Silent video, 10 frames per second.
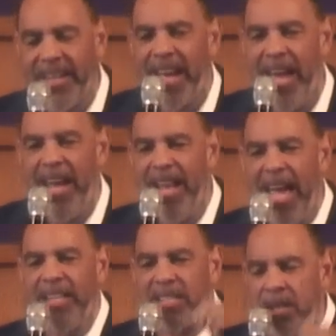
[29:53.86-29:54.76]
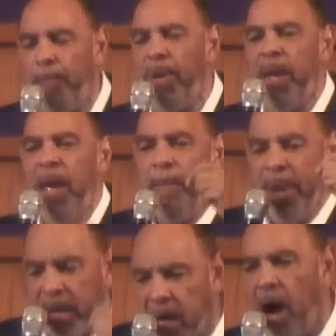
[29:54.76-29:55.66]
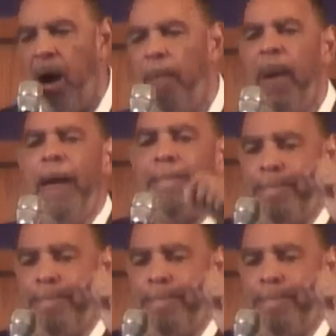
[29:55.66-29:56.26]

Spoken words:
decade had simply become